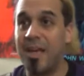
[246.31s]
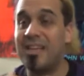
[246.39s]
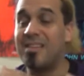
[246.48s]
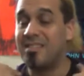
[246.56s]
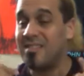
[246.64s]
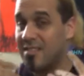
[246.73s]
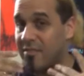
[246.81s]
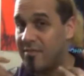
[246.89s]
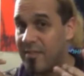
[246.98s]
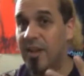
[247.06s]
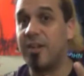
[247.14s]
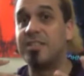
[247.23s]
and this is a
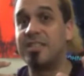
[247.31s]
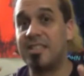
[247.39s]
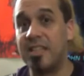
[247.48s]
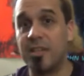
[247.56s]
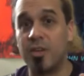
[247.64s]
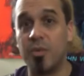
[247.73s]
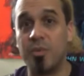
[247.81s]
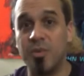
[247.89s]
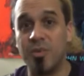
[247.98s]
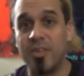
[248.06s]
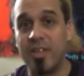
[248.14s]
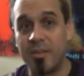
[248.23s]
very cynical
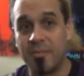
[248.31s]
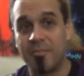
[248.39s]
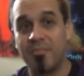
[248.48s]
movie,